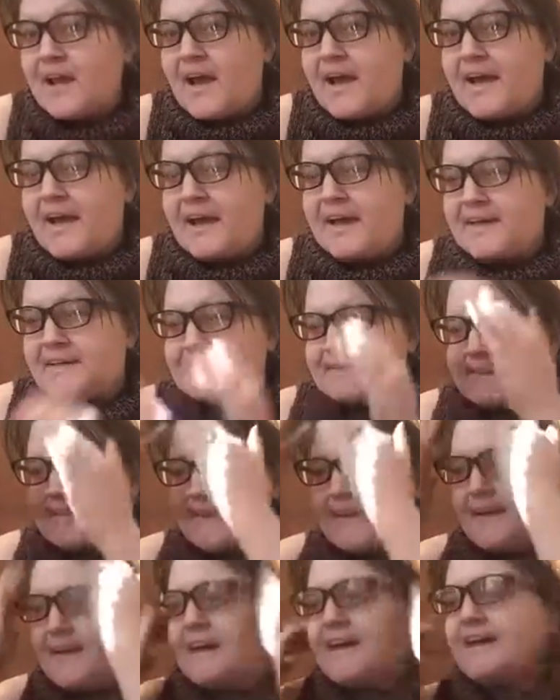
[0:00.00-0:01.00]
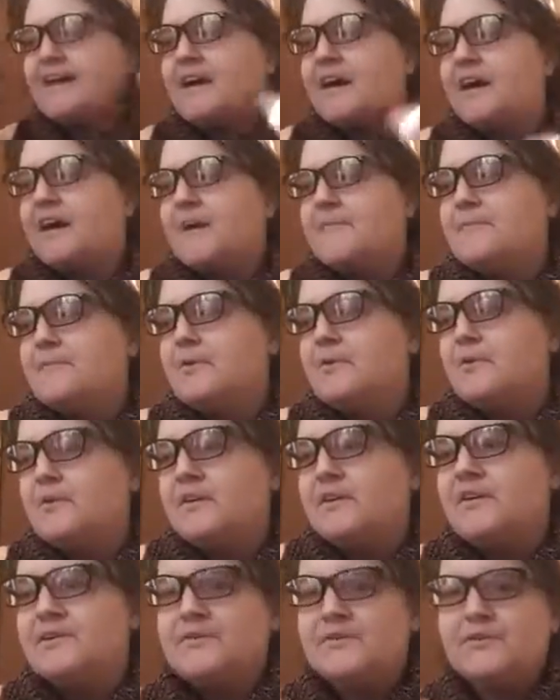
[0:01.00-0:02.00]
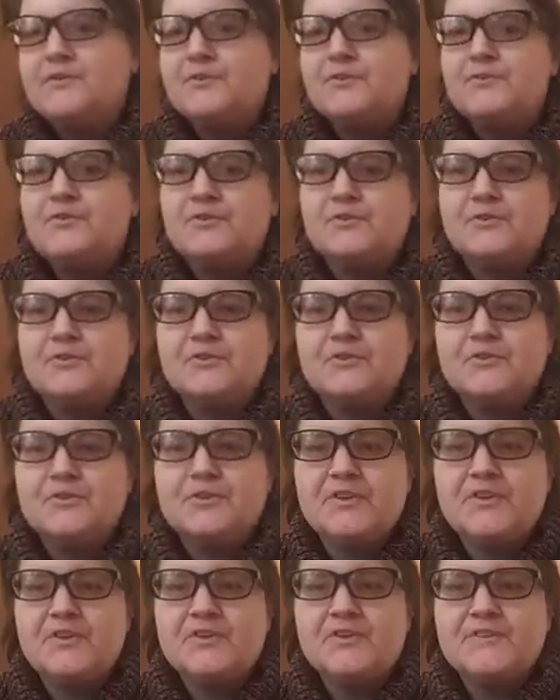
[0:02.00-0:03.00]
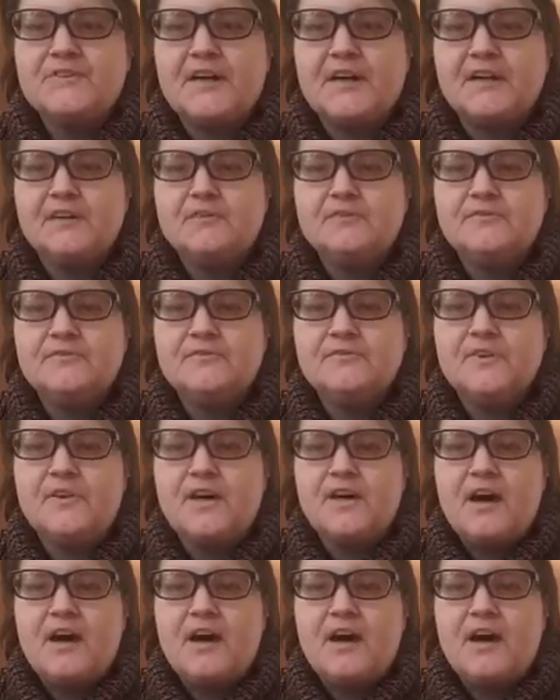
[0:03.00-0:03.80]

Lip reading: and today I'm going to do it yourself.